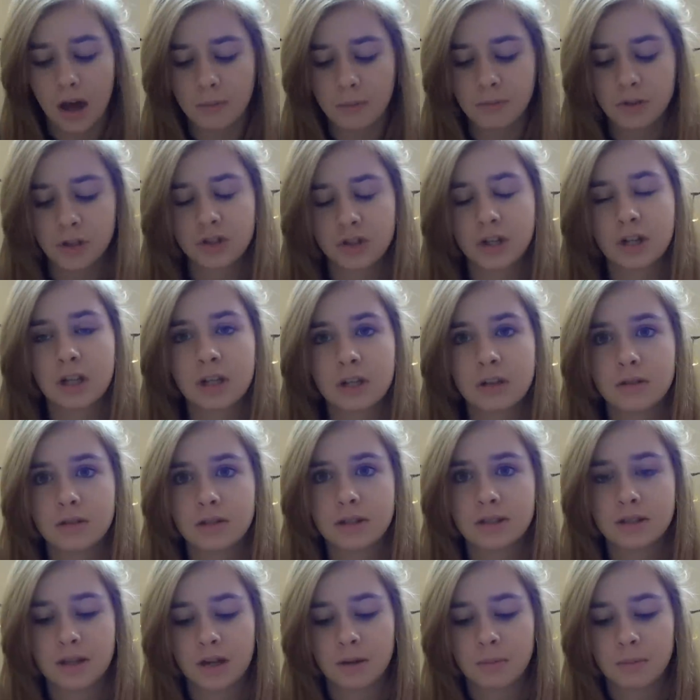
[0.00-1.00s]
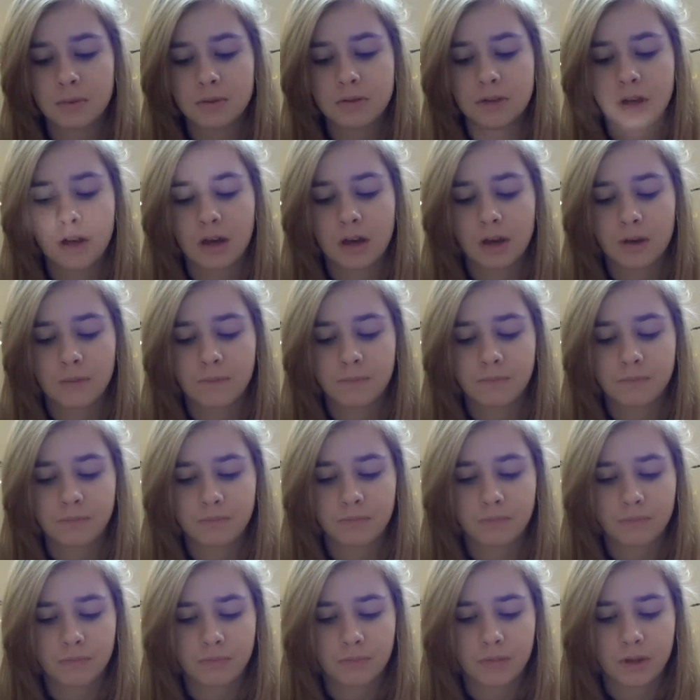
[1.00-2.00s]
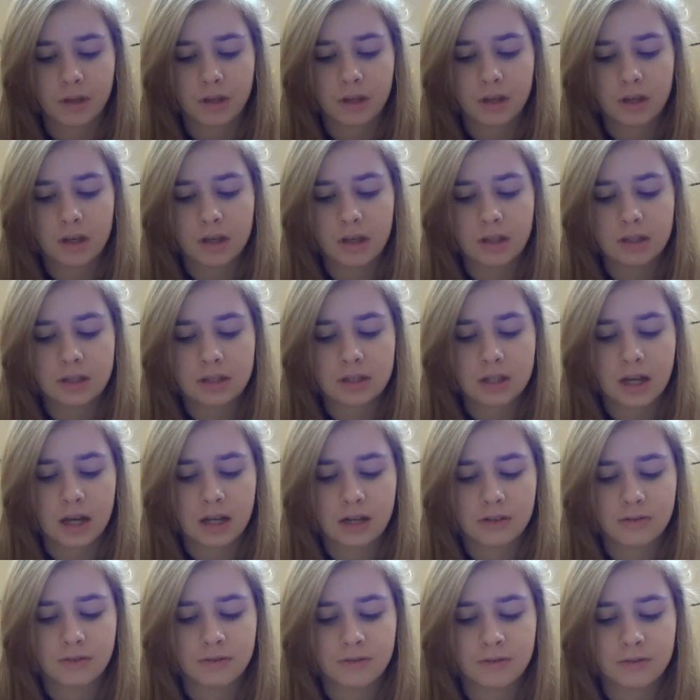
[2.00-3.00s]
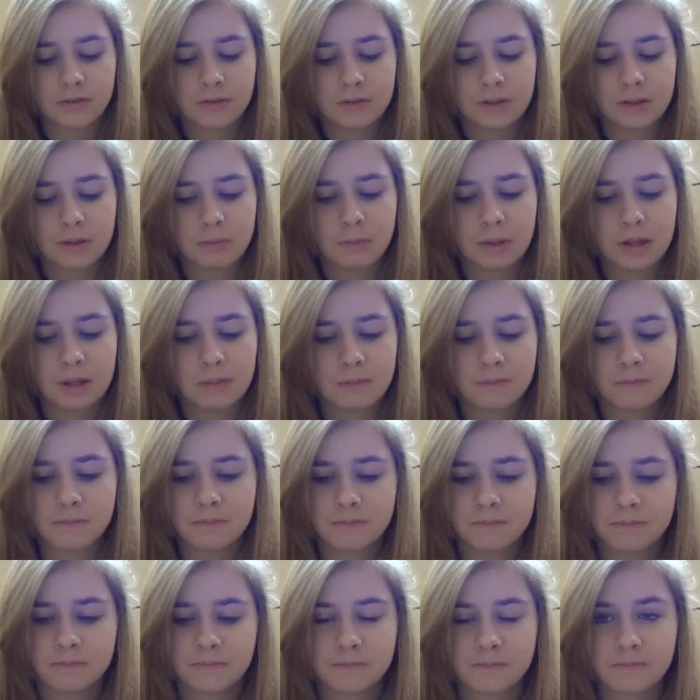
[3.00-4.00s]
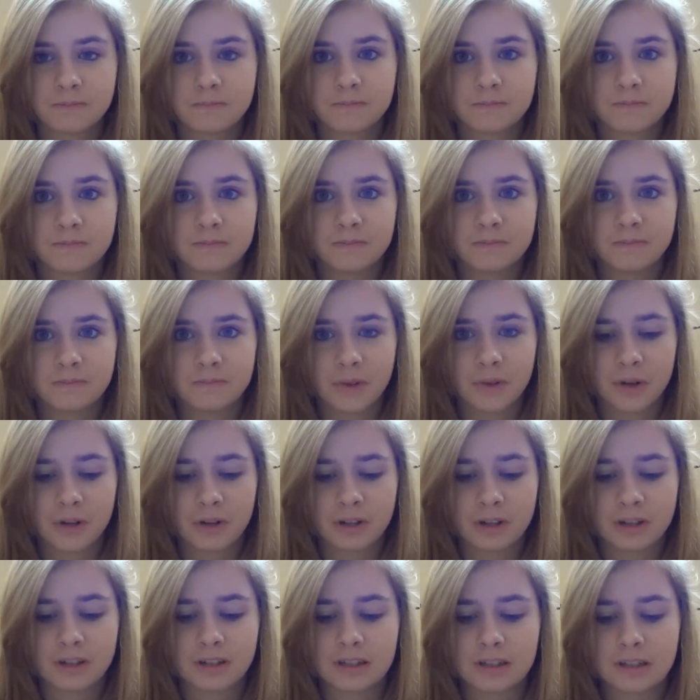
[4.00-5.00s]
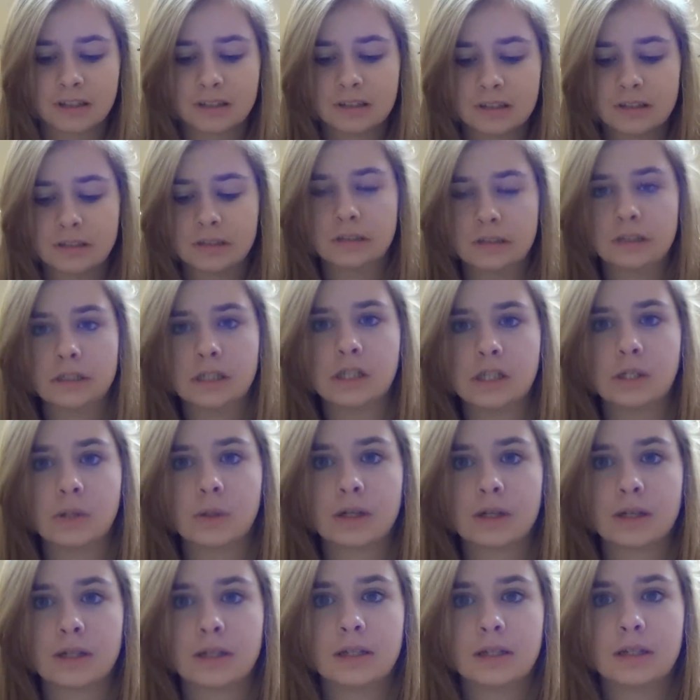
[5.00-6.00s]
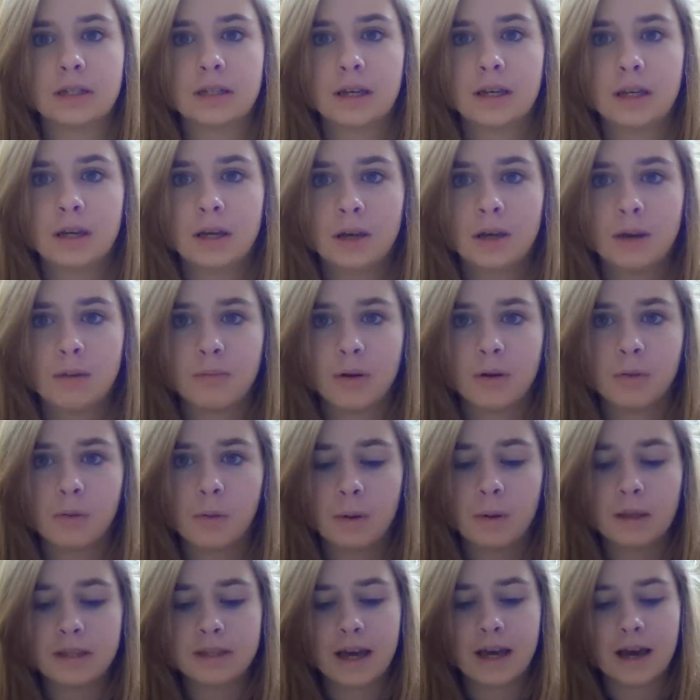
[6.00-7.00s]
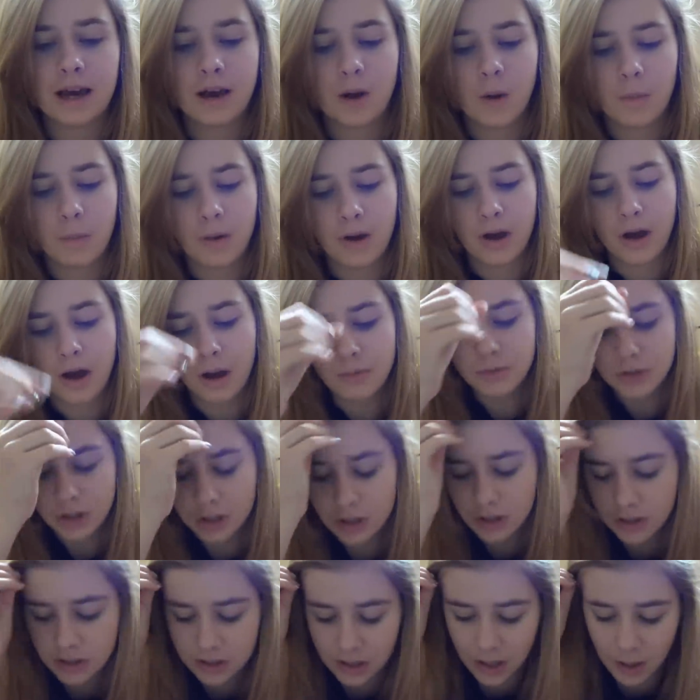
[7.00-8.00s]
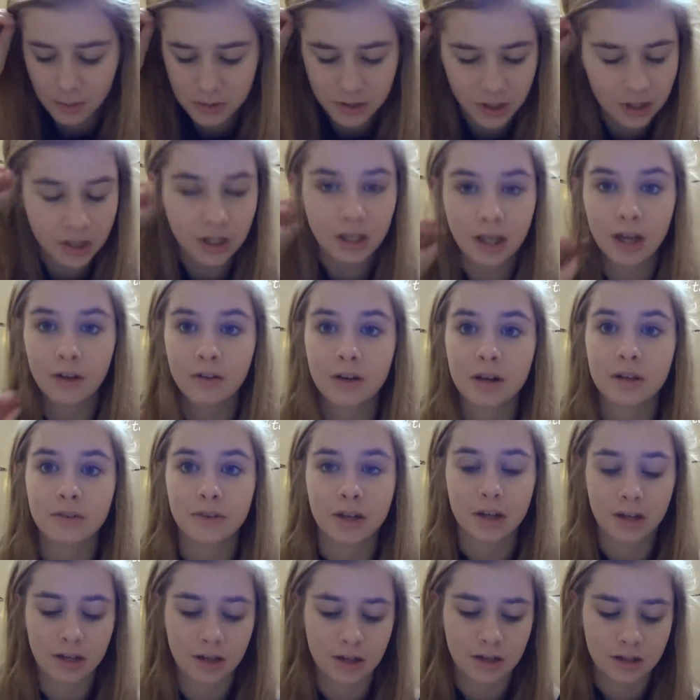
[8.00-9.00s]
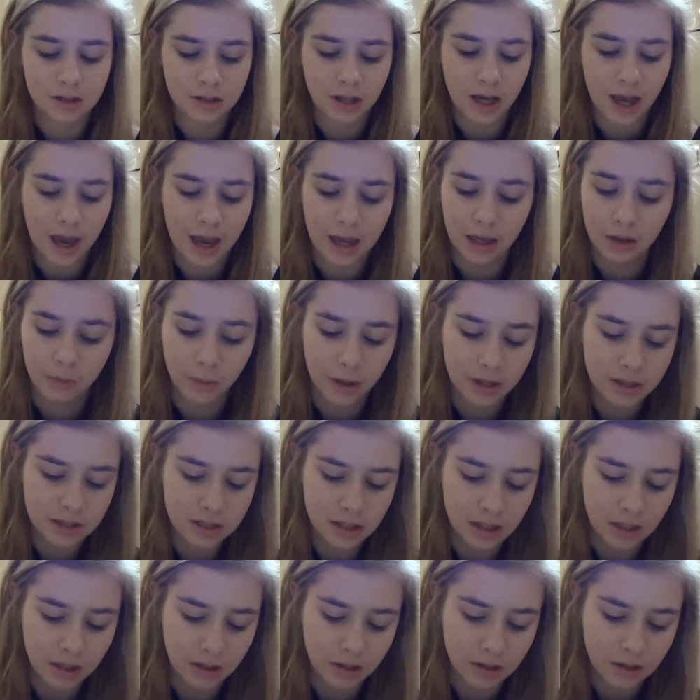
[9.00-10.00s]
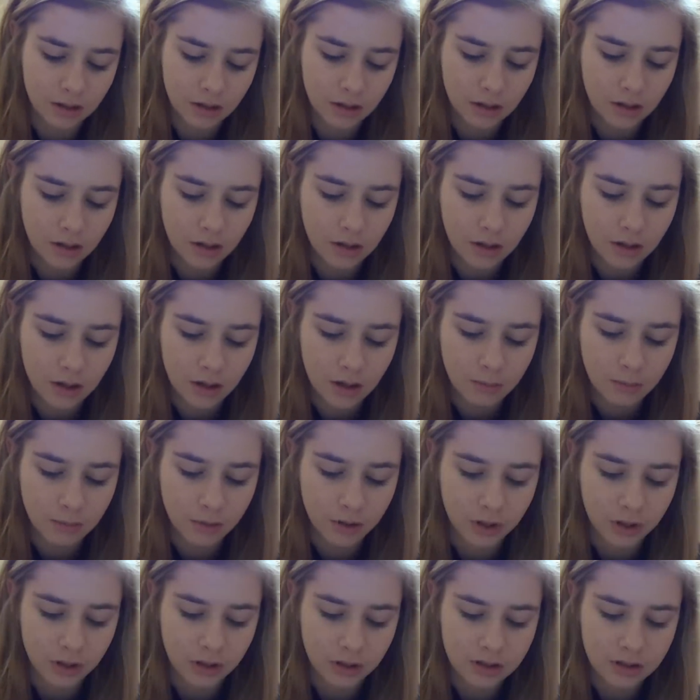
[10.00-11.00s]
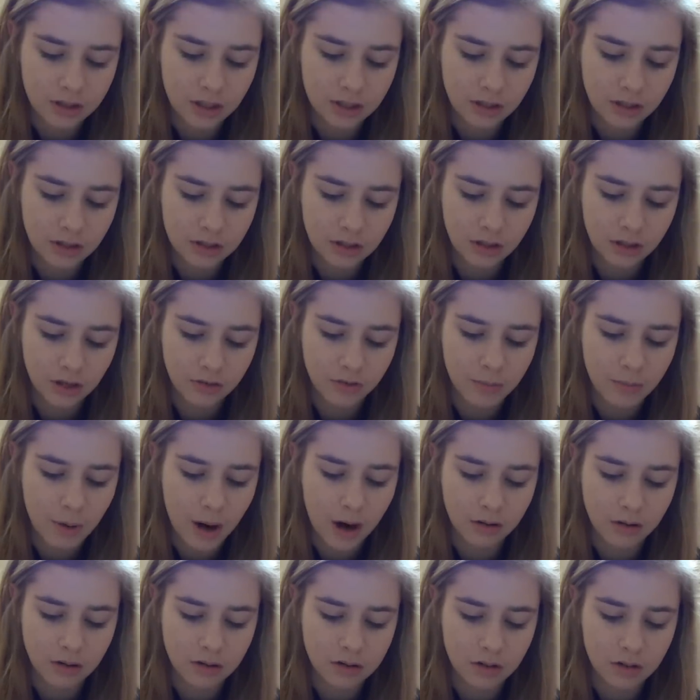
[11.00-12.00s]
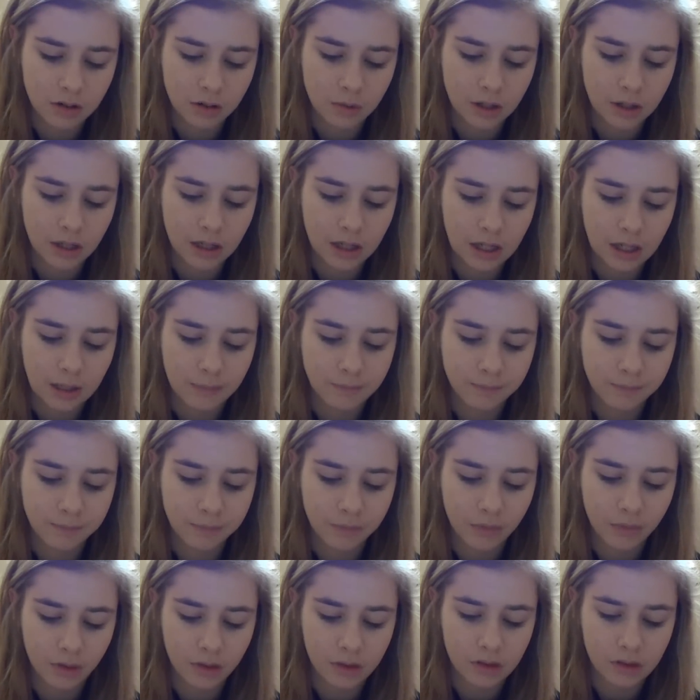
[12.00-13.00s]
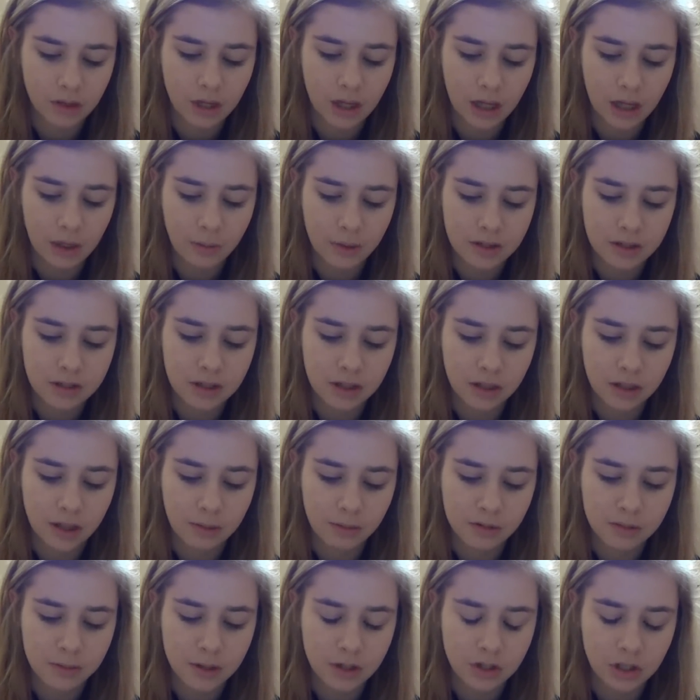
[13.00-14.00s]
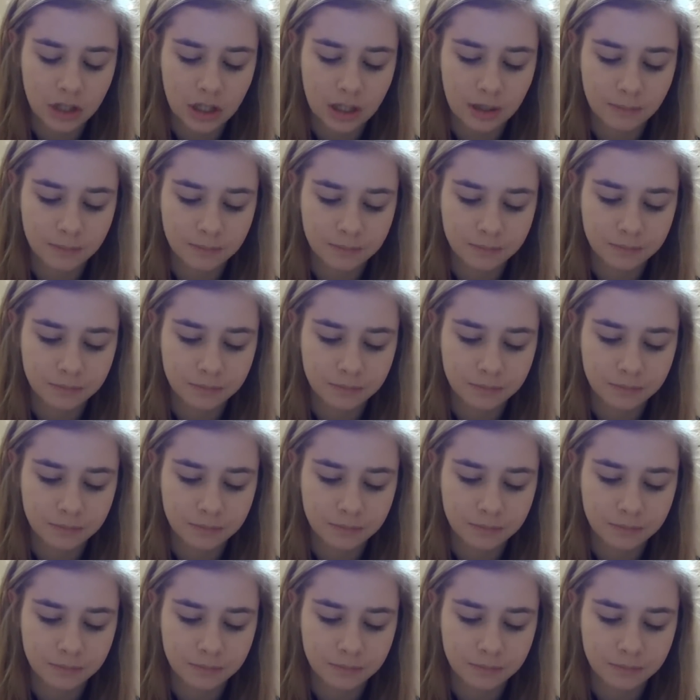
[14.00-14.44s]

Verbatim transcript: I'm just trying to use this up, so it's kind of a bit broken, as you can probably tell, but I'm trying to use it up so I can get rid of it, because I hate wasting products, and because I go through powders so quickly, I hate wasting them especially.